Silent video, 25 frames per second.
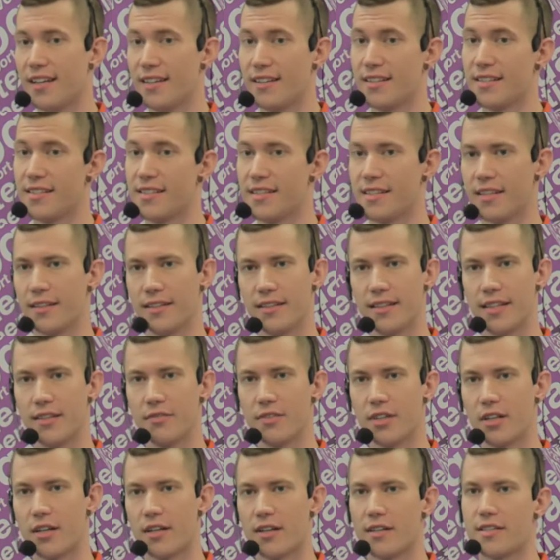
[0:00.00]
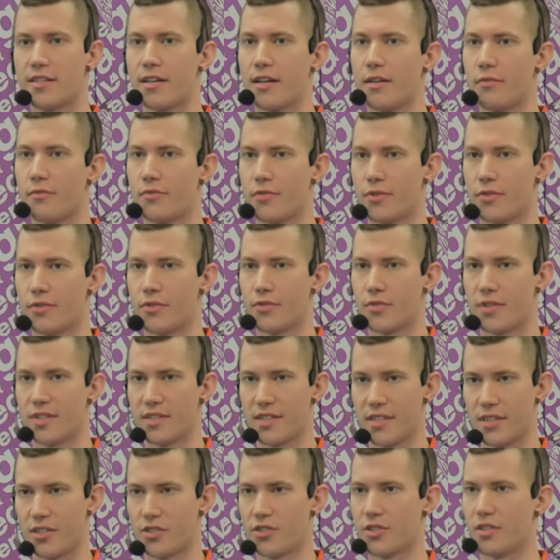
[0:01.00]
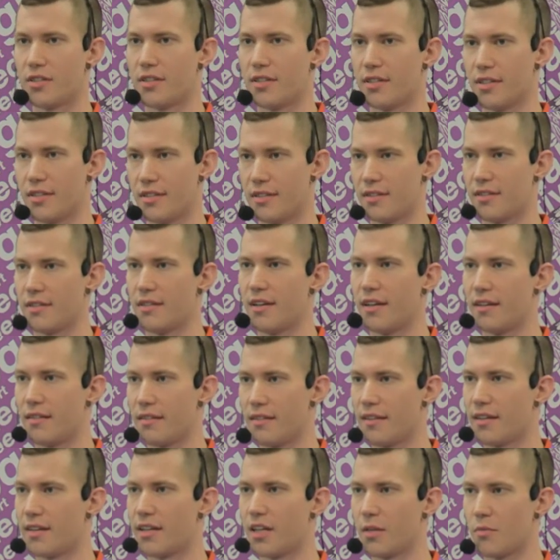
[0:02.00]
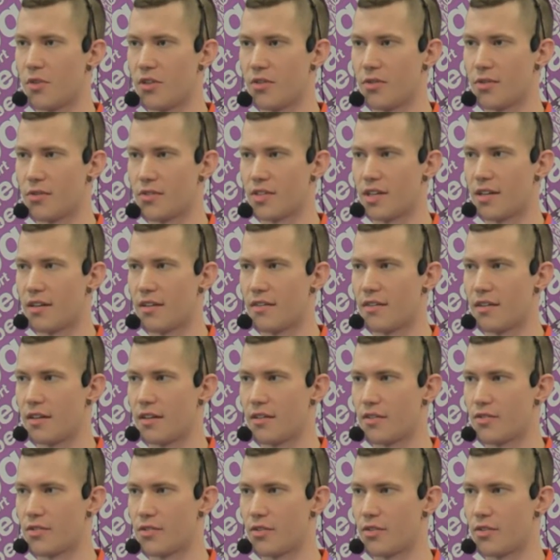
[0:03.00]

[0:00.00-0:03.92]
That doesn't leave a lot of time for translation and, and thinking about those kind of things.